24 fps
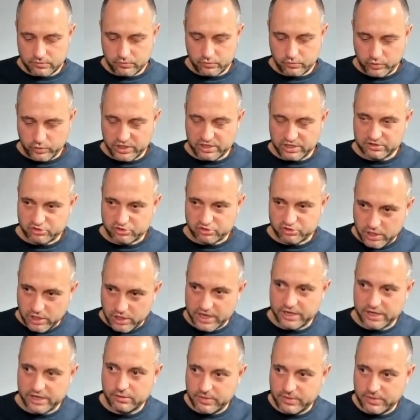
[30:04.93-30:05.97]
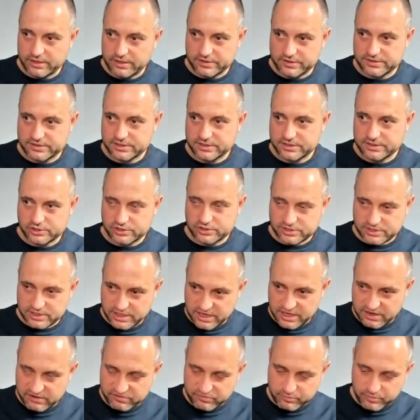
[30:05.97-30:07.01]
we try to make decisions
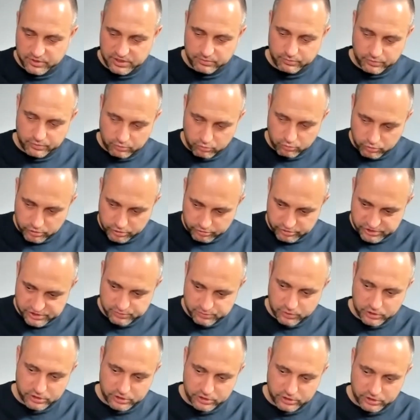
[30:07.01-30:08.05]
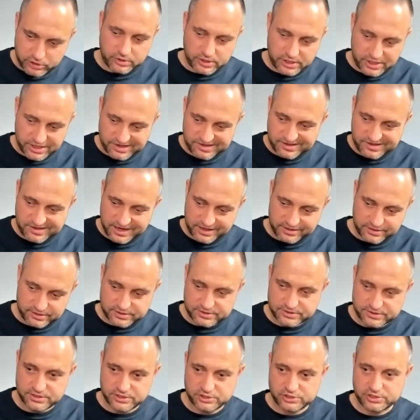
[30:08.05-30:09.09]
and have people who are responsible and they take the
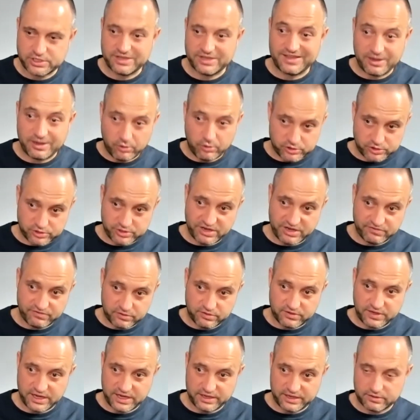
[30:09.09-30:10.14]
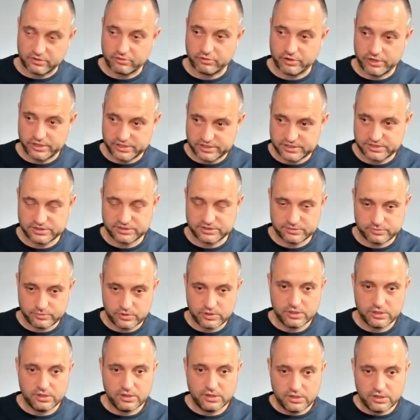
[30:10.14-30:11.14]
decision, and they also have to take the criticism.